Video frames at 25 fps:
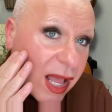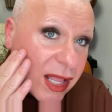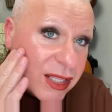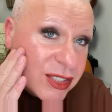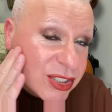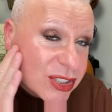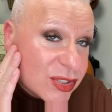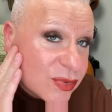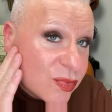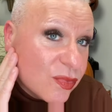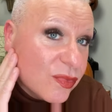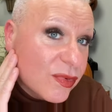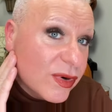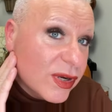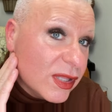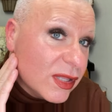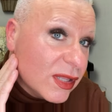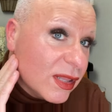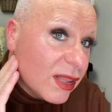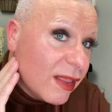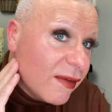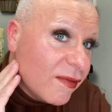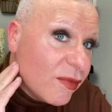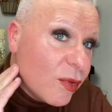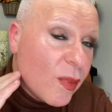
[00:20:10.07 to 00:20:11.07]
I just really
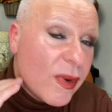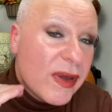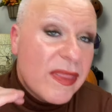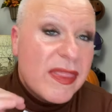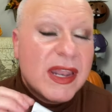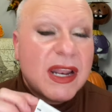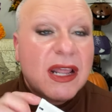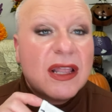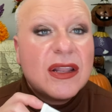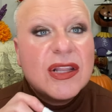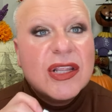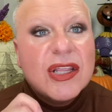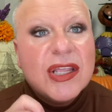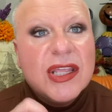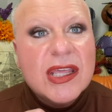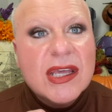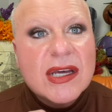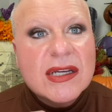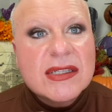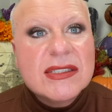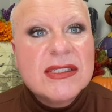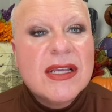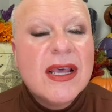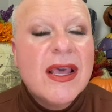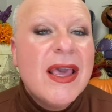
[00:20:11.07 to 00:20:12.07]
love the way that it
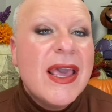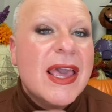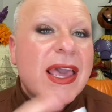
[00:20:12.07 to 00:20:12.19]
looks.